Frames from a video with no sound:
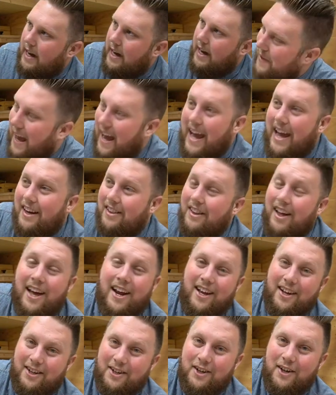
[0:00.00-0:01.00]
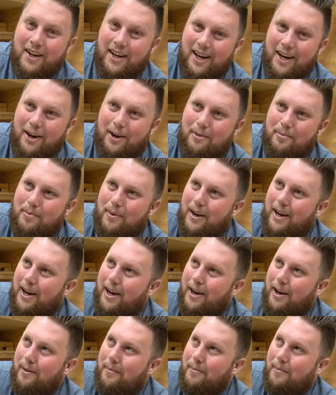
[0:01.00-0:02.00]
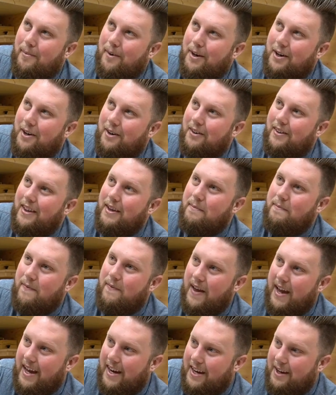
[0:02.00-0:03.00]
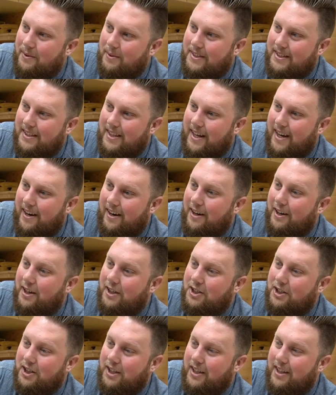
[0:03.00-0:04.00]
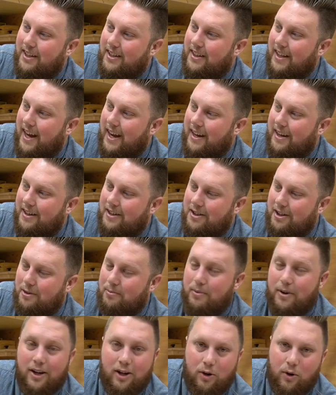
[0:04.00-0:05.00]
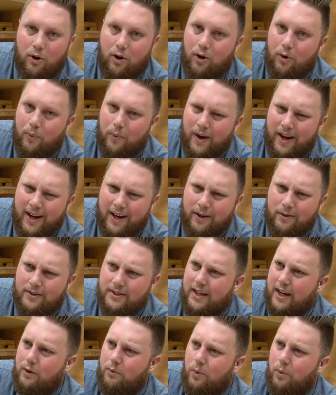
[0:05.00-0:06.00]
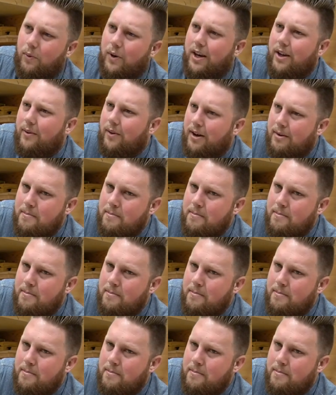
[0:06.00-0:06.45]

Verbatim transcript: I had a lot of good help. Um, a girl named Vandy was there. She like took me under her wing and was like, well, what do you want to